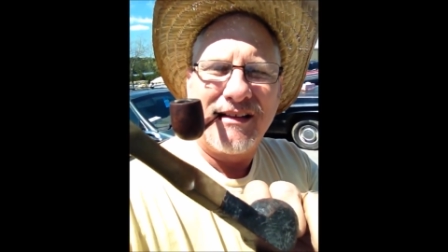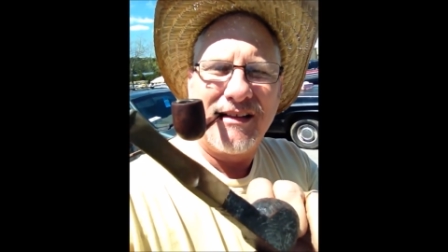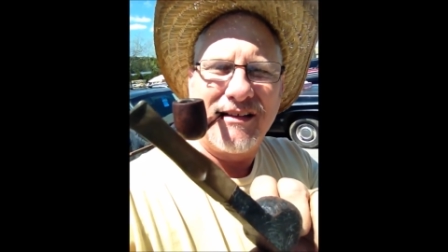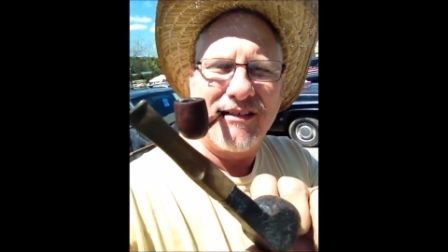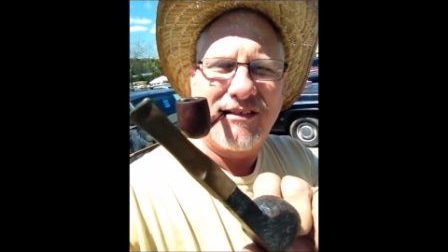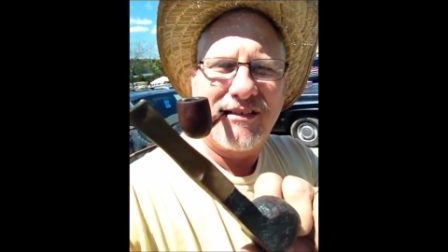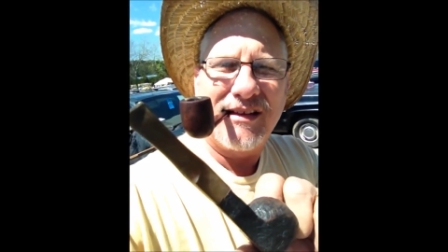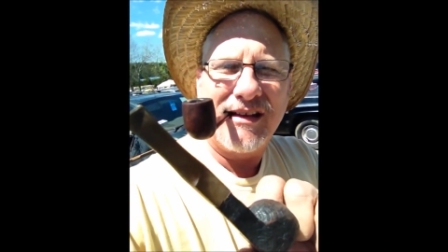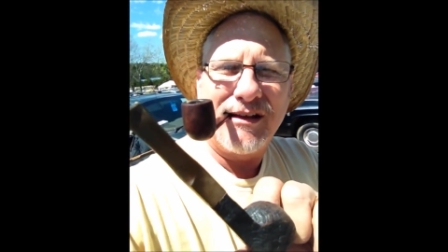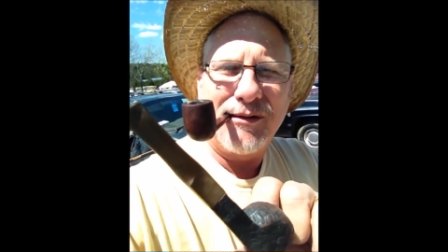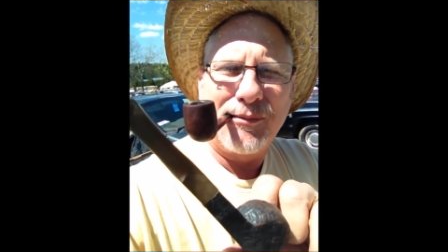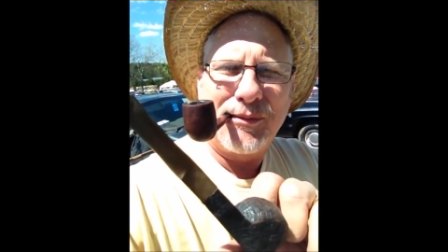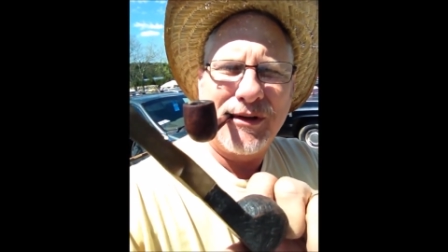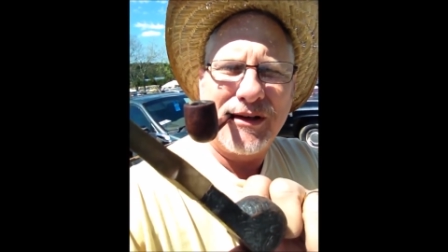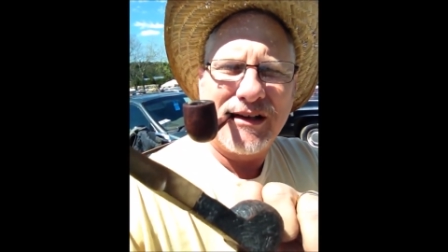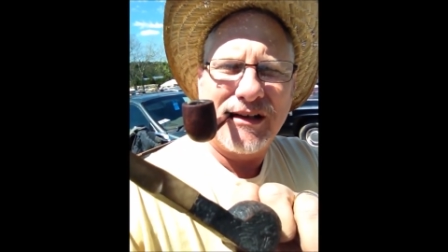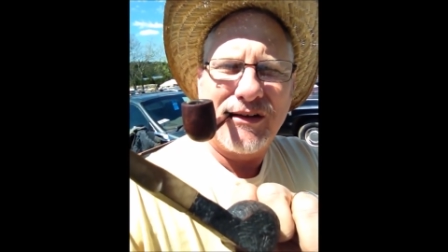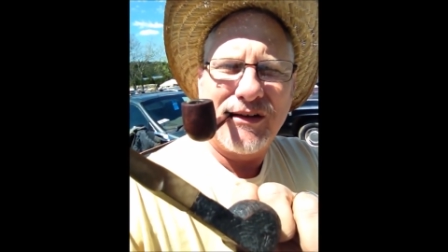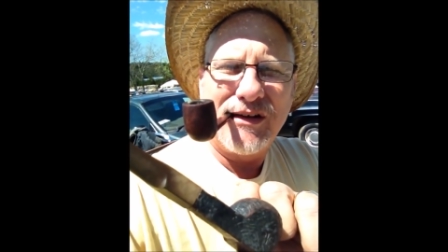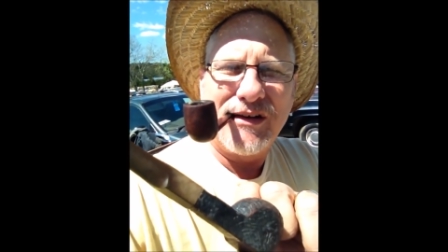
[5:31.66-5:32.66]
sell
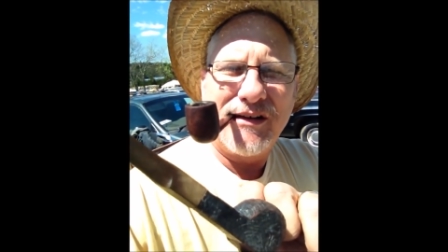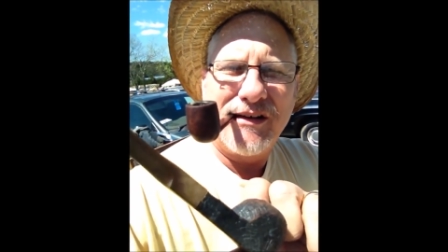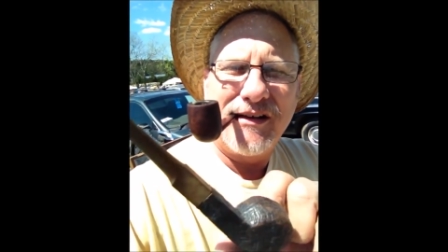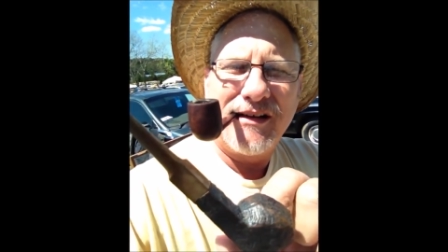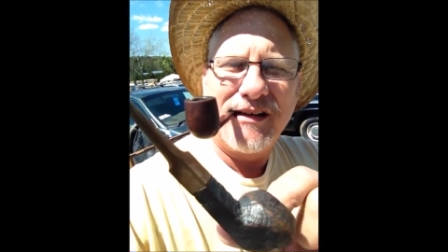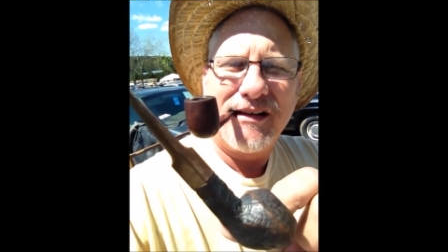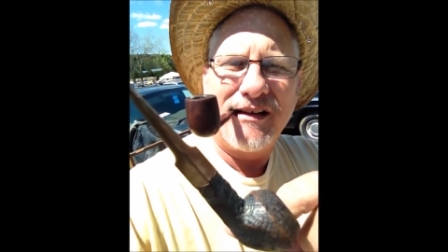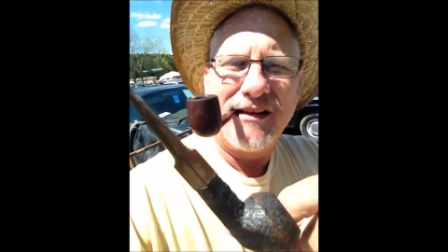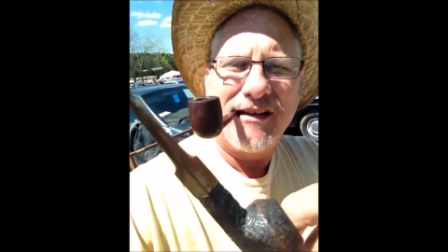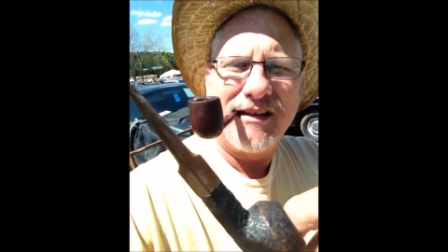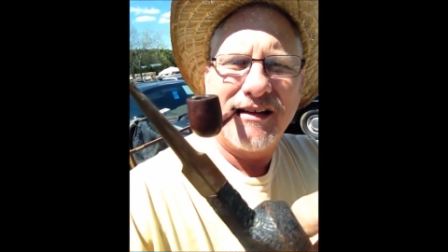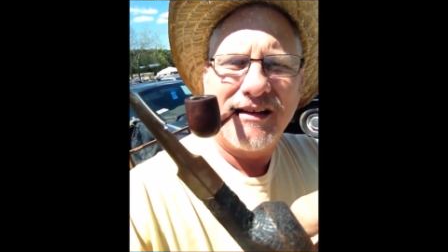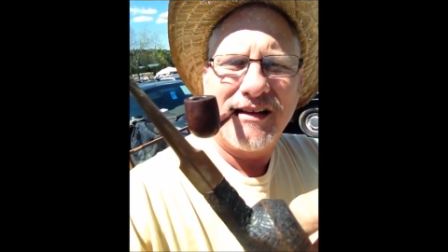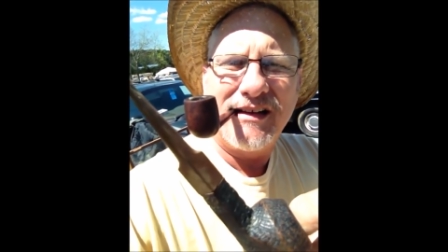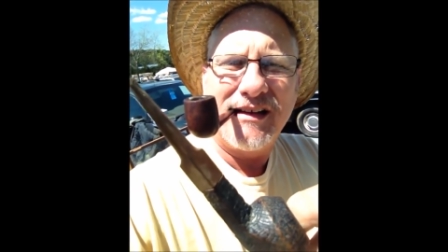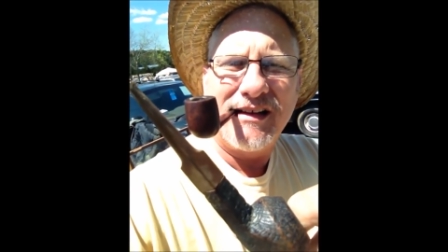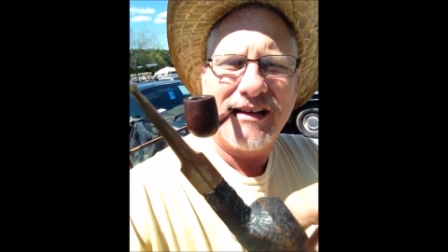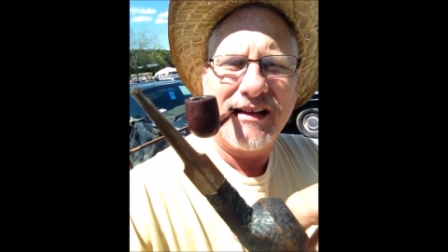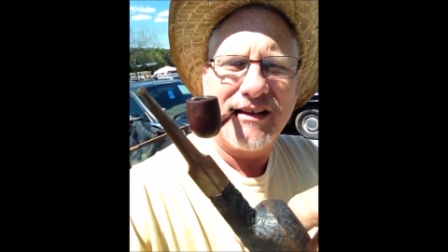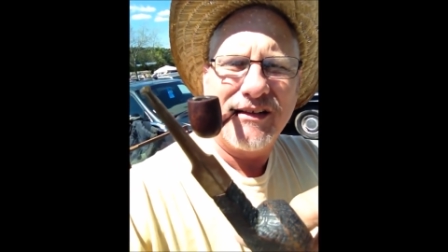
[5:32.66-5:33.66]
pretty good
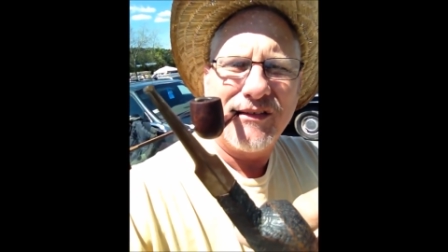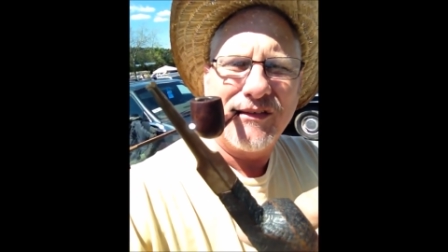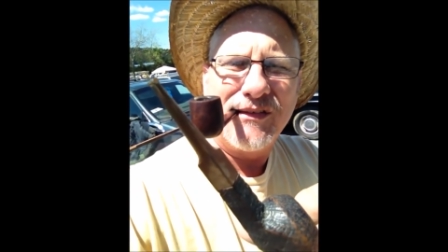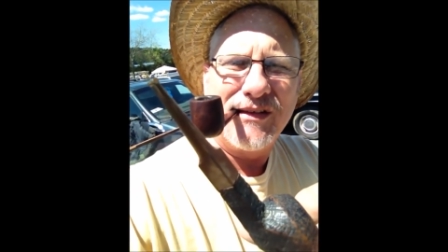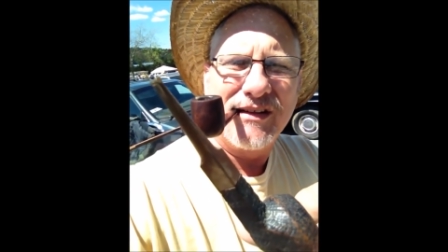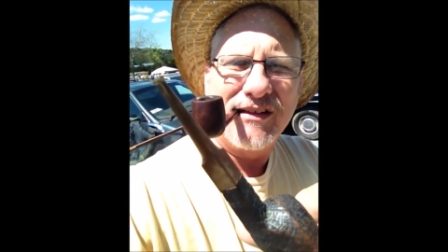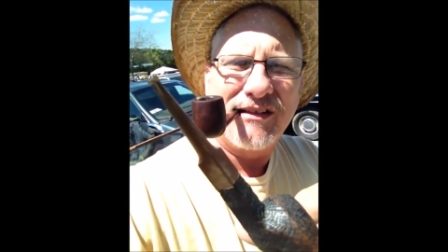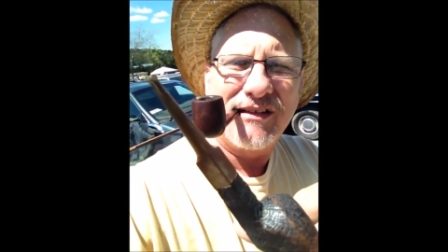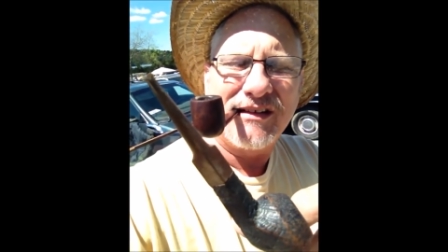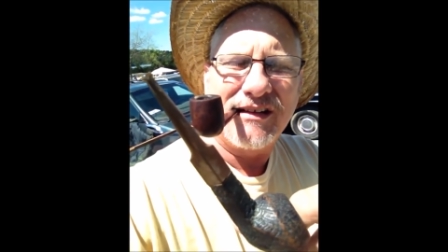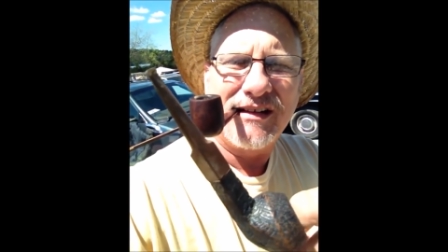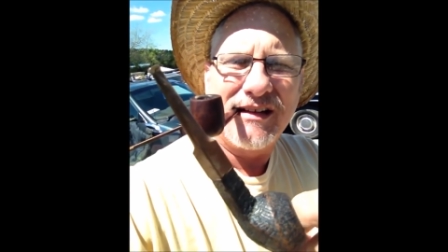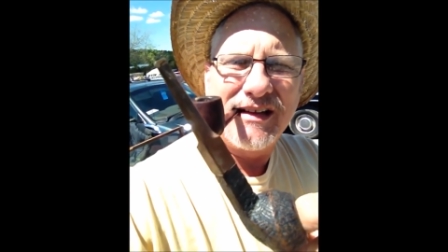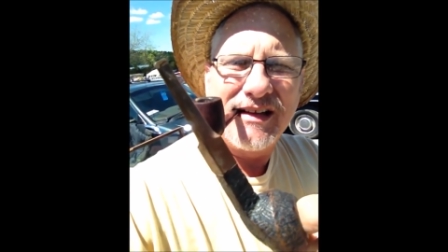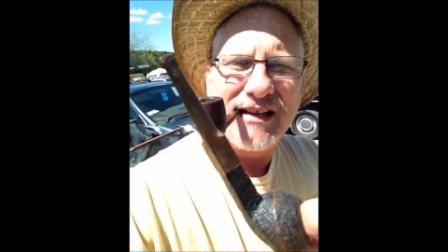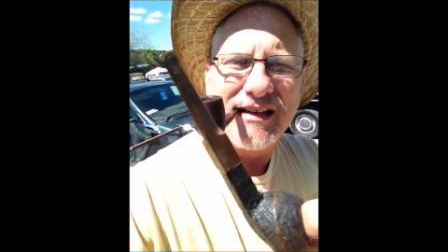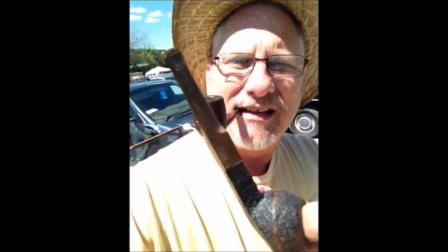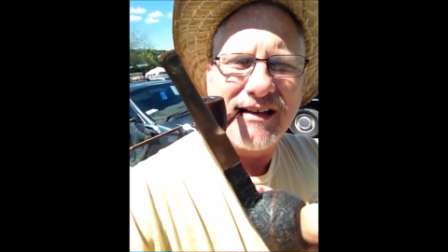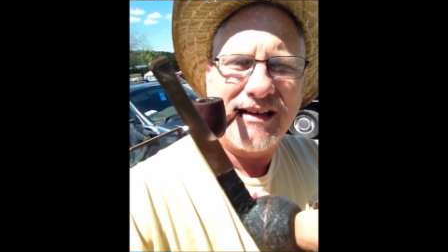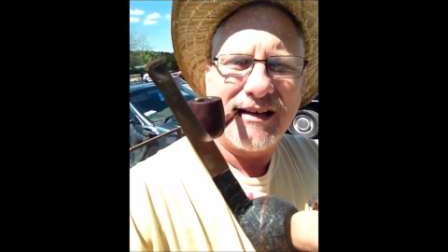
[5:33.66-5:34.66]
once they're
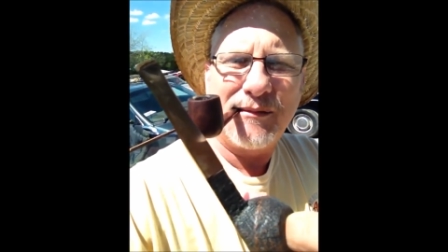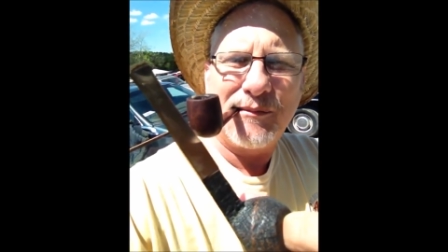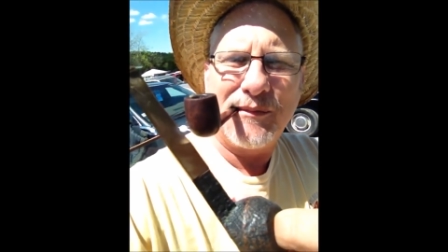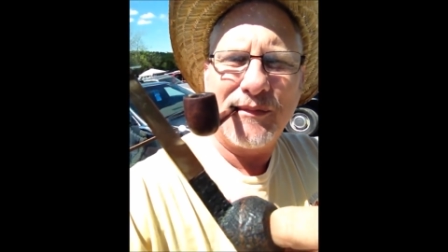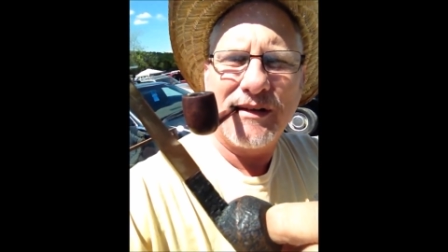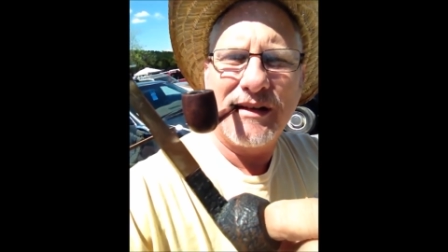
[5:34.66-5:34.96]
cleaned up.